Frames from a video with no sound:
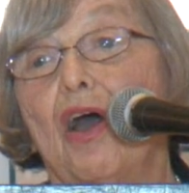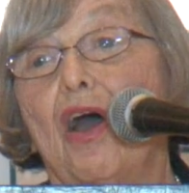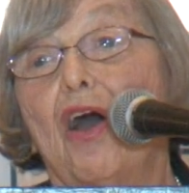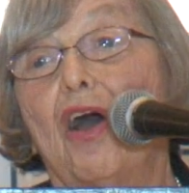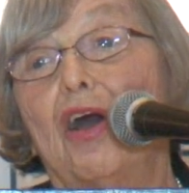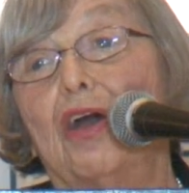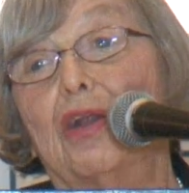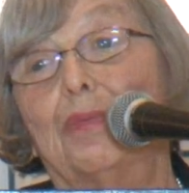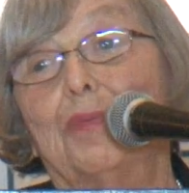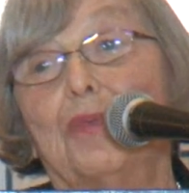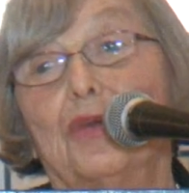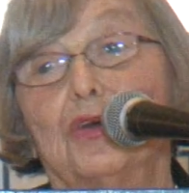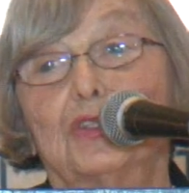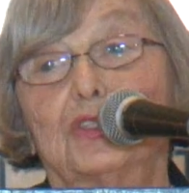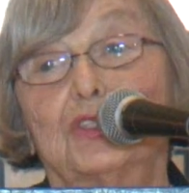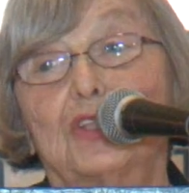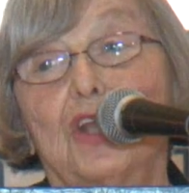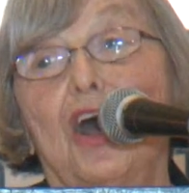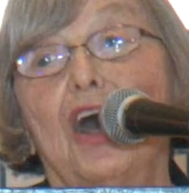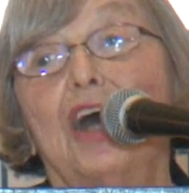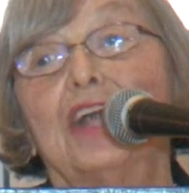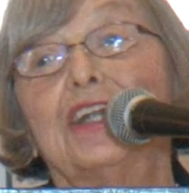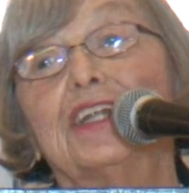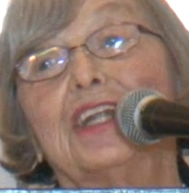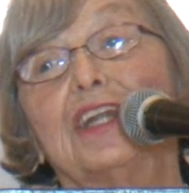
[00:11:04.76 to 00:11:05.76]
almost
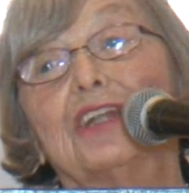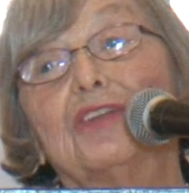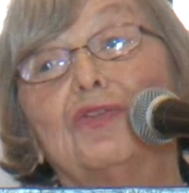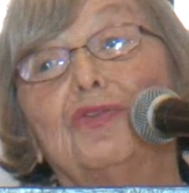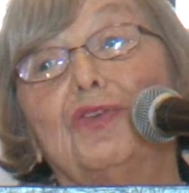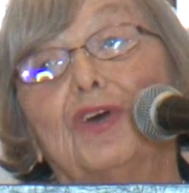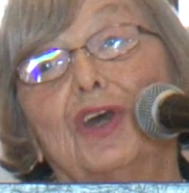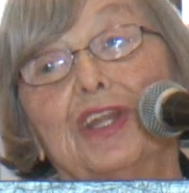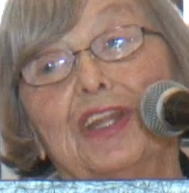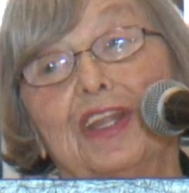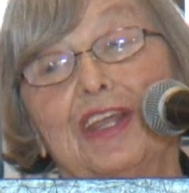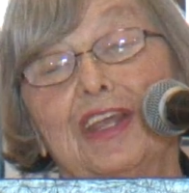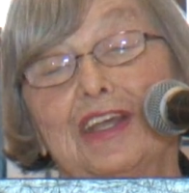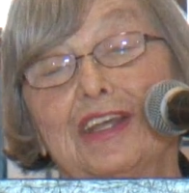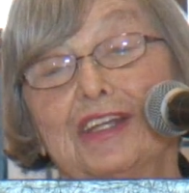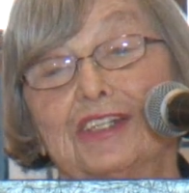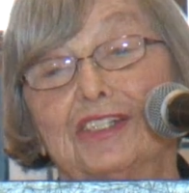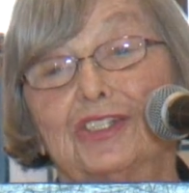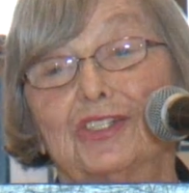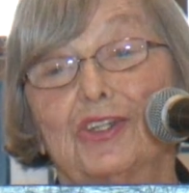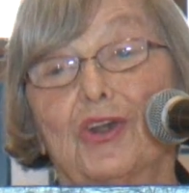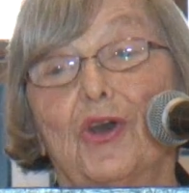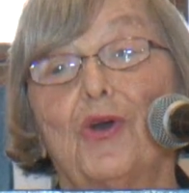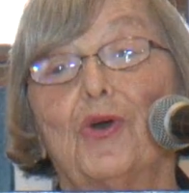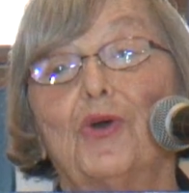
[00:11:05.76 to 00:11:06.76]
101
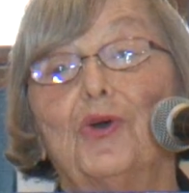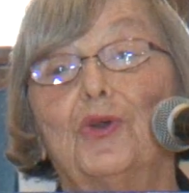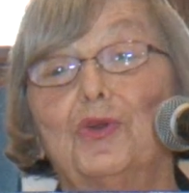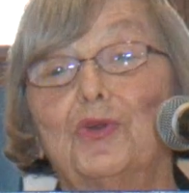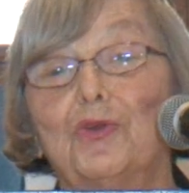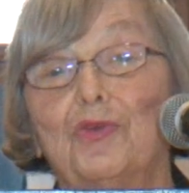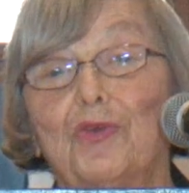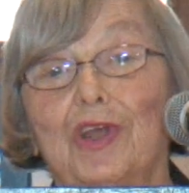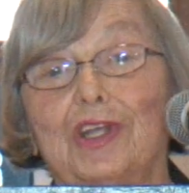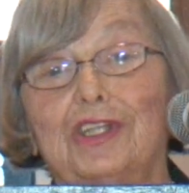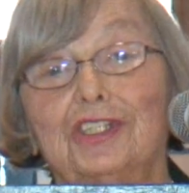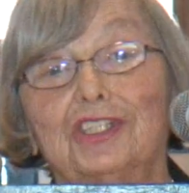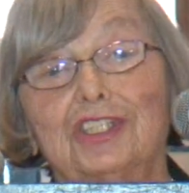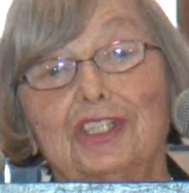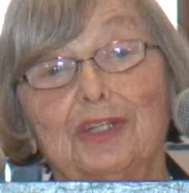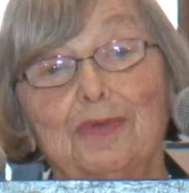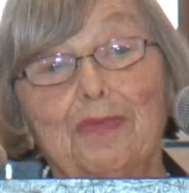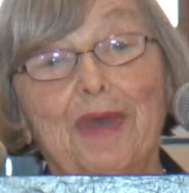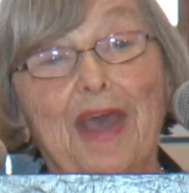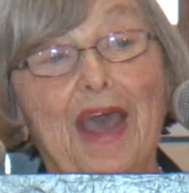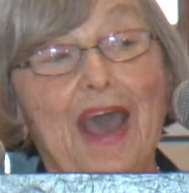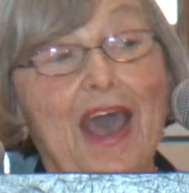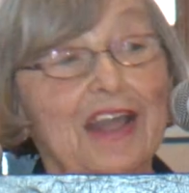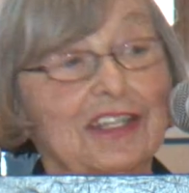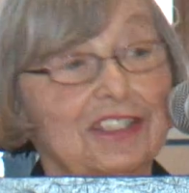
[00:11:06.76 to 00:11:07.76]
years old when she
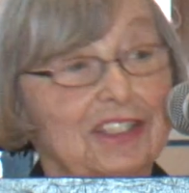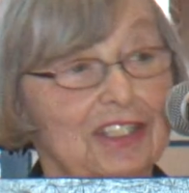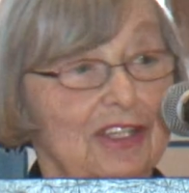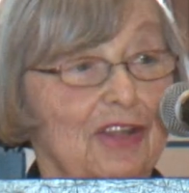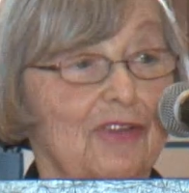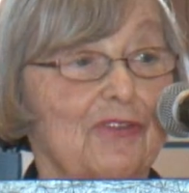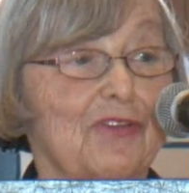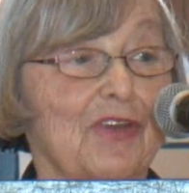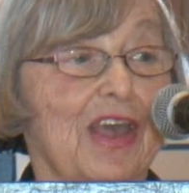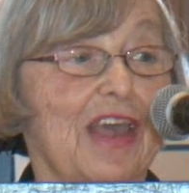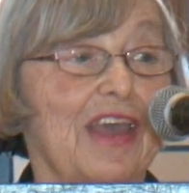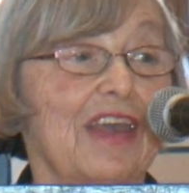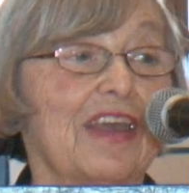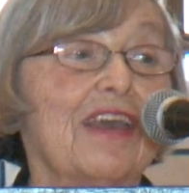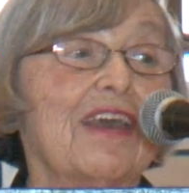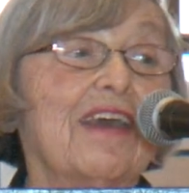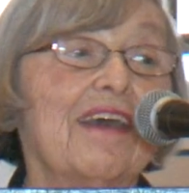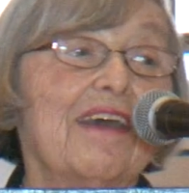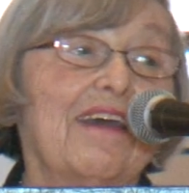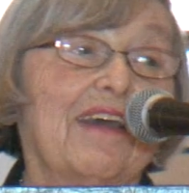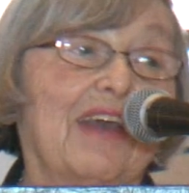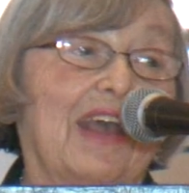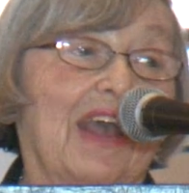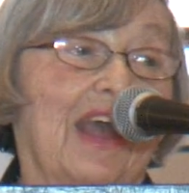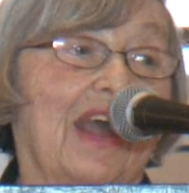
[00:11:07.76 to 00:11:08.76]
passed away,
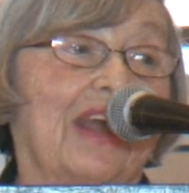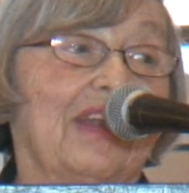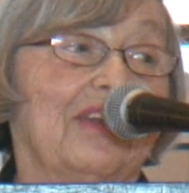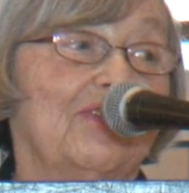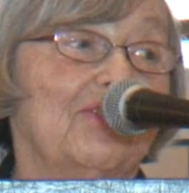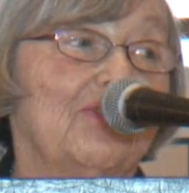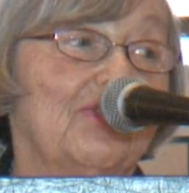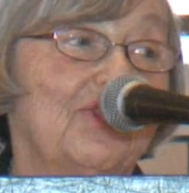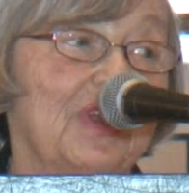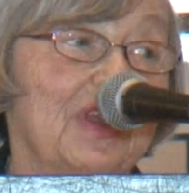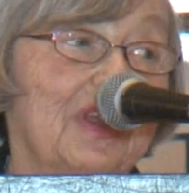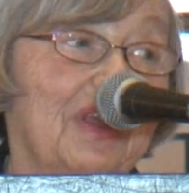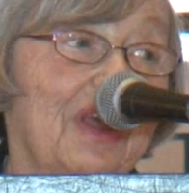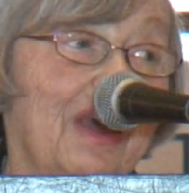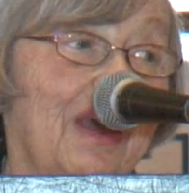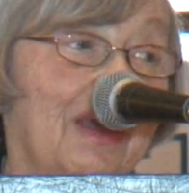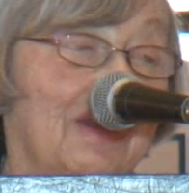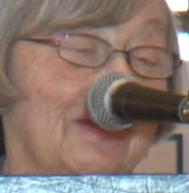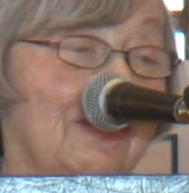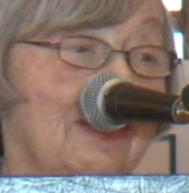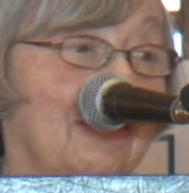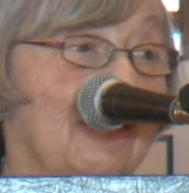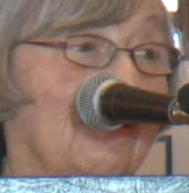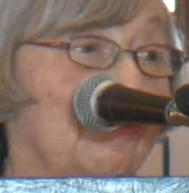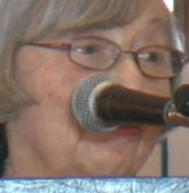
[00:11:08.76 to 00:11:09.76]
and
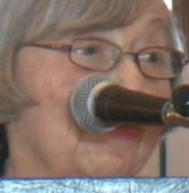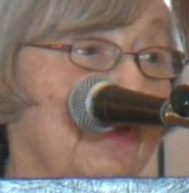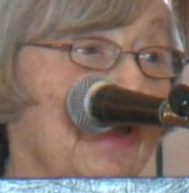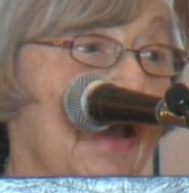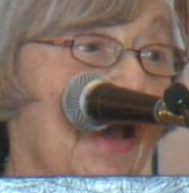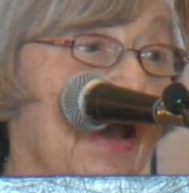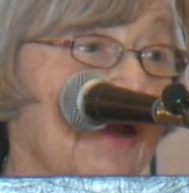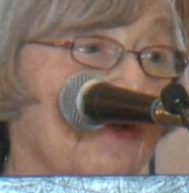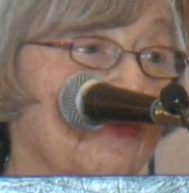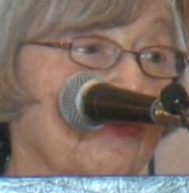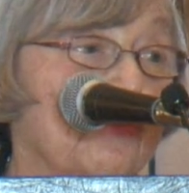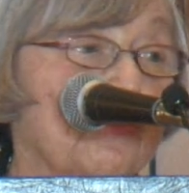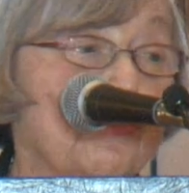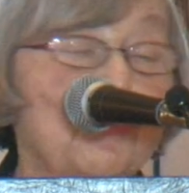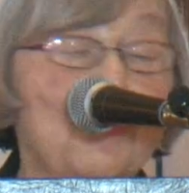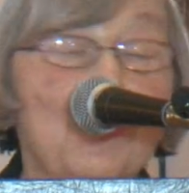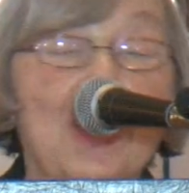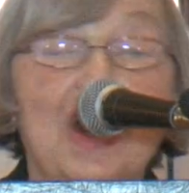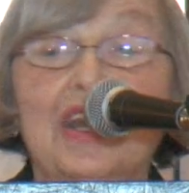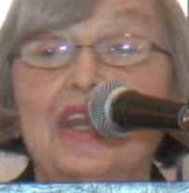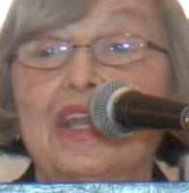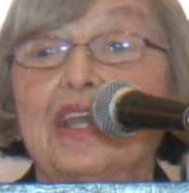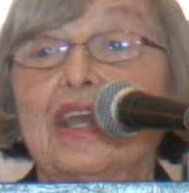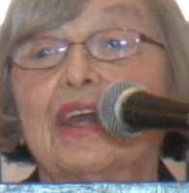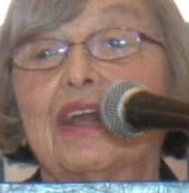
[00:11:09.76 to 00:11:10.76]
we are
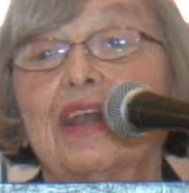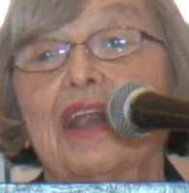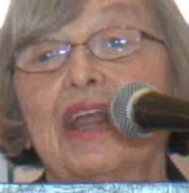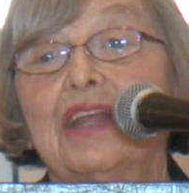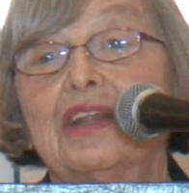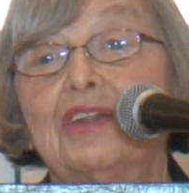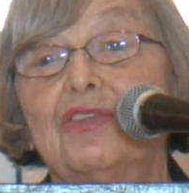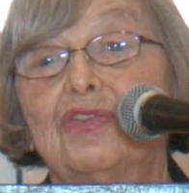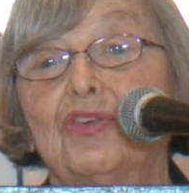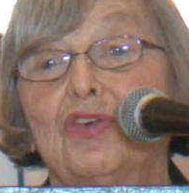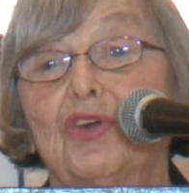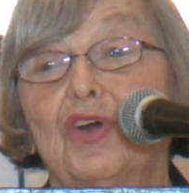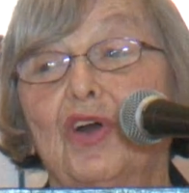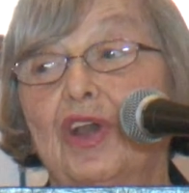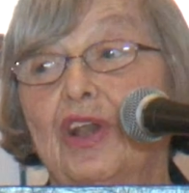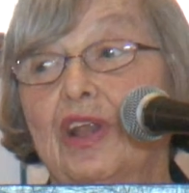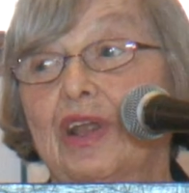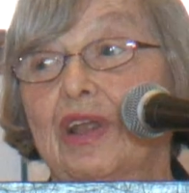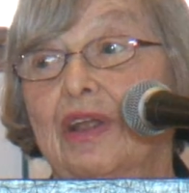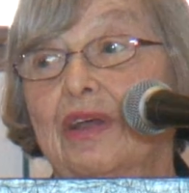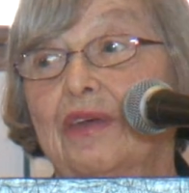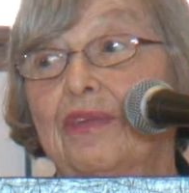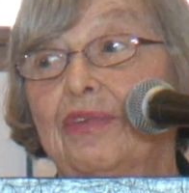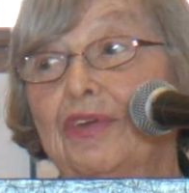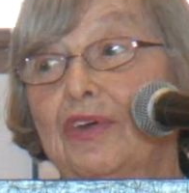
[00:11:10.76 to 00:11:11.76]
very grateful
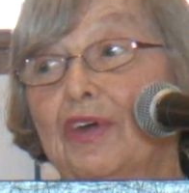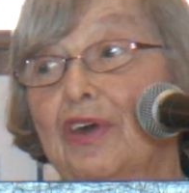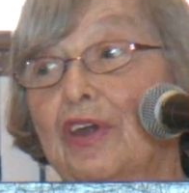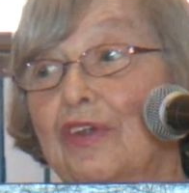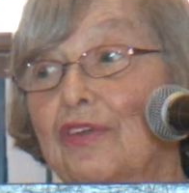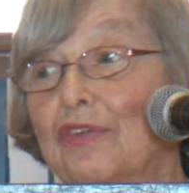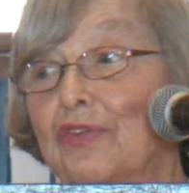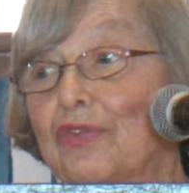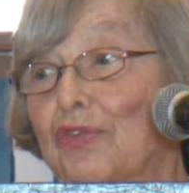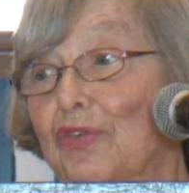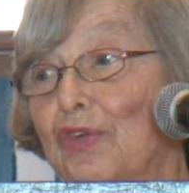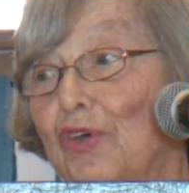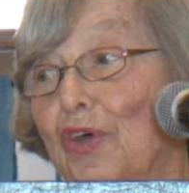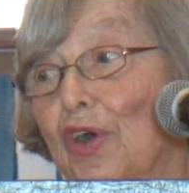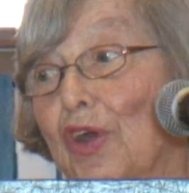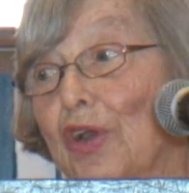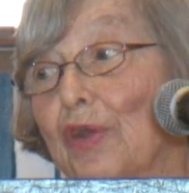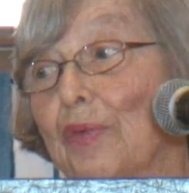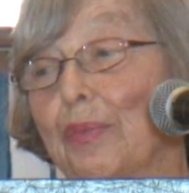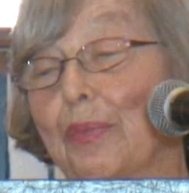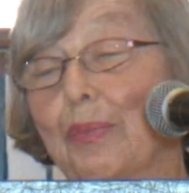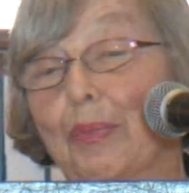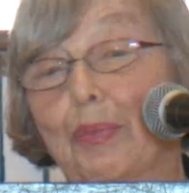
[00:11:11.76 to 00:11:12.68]
for